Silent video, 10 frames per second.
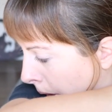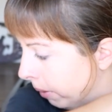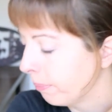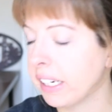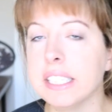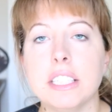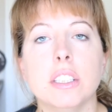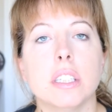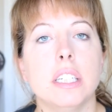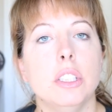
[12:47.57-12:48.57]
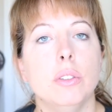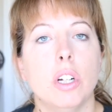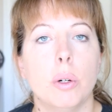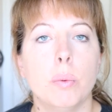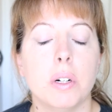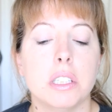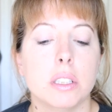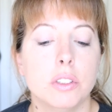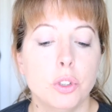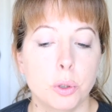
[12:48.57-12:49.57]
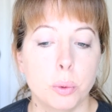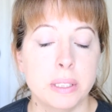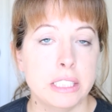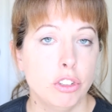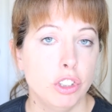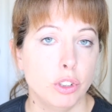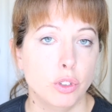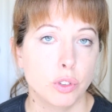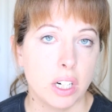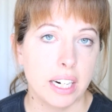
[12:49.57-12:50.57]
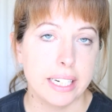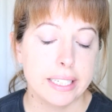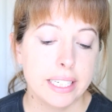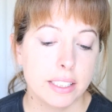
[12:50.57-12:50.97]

and then you don't want to tool when it's too dry.